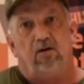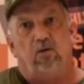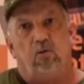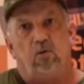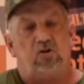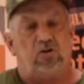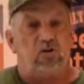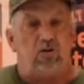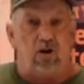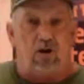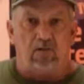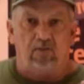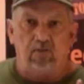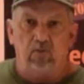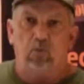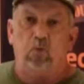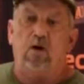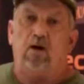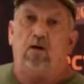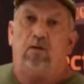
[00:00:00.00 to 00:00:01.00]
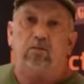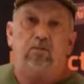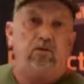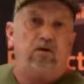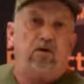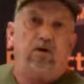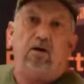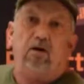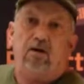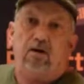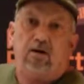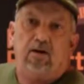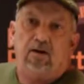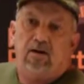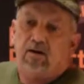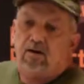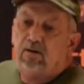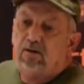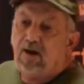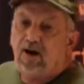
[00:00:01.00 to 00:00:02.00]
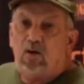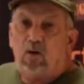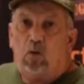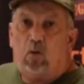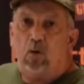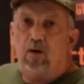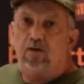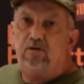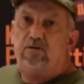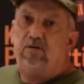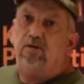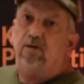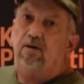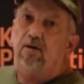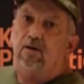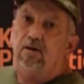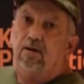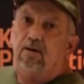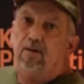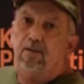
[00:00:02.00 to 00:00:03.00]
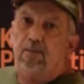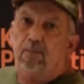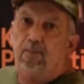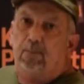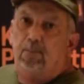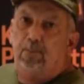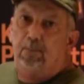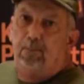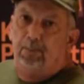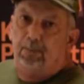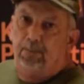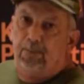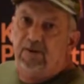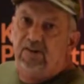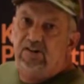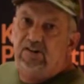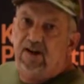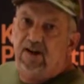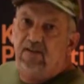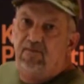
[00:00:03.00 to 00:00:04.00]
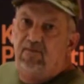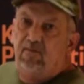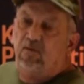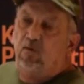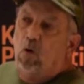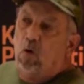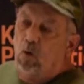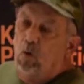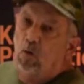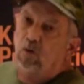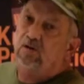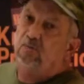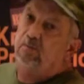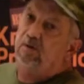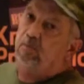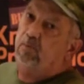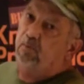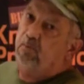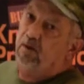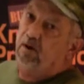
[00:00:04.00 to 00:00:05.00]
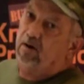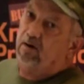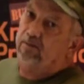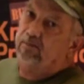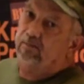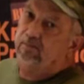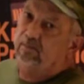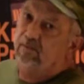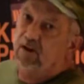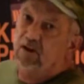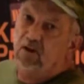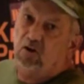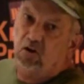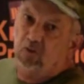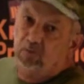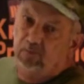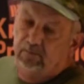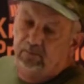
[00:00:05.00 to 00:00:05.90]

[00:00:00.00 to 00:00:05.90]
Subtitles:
Wishing all of you well, and like always, be safe and always be prepared. Thank you.